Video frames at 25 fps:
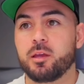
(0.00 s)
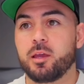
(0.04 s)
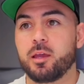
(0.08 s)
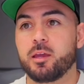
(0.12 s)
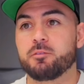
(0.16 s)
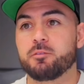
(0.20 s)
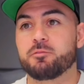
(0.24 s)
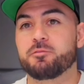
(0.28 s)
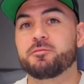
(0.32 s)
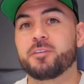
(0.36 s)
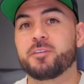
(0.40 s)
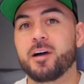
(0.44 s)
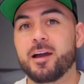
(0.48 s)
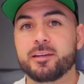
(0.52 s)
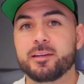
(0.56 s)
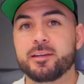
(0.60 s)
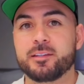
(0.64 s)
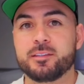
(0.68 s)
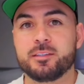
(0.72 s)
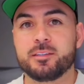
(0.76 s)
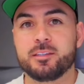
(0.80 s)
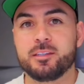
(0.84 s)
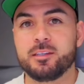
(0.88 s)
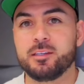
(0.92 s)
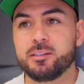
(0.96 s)
and
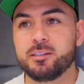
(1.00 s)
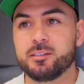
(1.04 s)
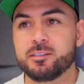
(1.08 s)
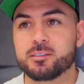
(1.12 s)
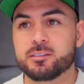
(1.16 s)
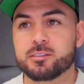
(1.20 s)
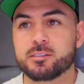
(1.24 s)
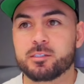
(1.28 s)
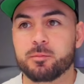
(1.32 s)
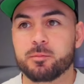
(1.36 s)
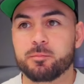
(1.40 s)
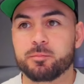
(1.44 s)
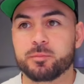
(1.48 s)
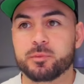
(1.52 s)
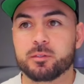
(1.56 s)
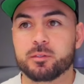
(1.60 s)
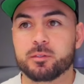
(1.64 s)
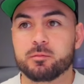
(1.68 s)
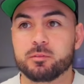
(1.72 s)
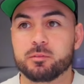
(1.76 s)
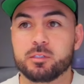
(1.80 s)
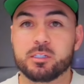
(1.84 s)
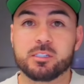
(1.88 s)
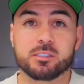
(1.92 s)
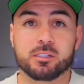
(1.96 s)
find these
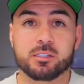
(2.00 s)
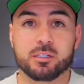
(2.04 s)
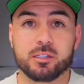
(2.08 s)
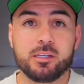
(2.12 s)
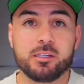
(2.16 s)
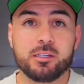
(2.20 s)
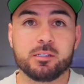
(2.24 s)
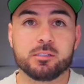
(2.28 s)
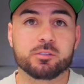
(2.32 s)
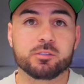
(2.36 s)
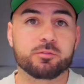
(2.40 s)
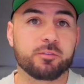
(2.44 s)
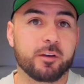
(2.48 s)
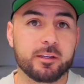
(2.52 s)
leads,